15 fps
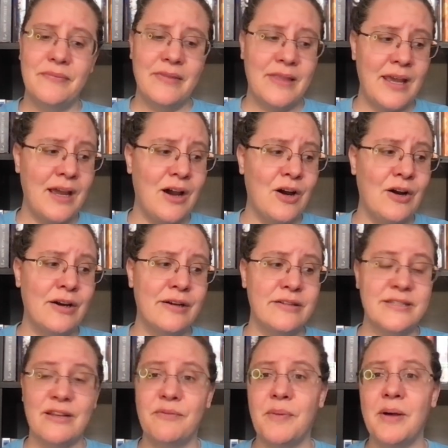They are
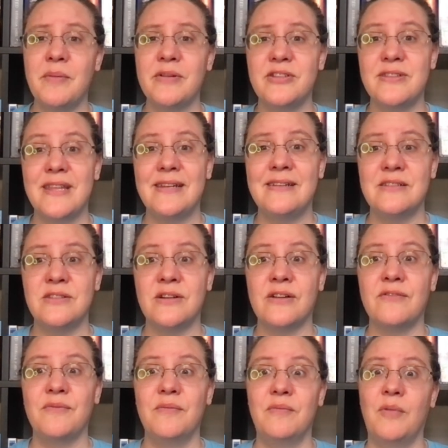self published, they
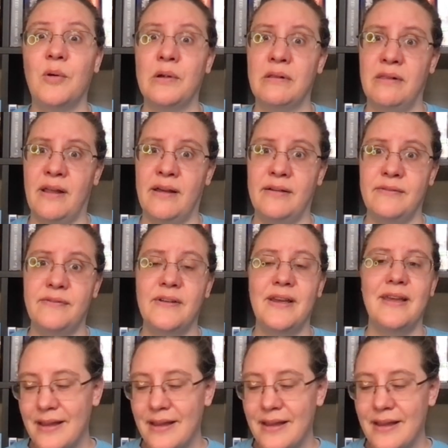deserve more love.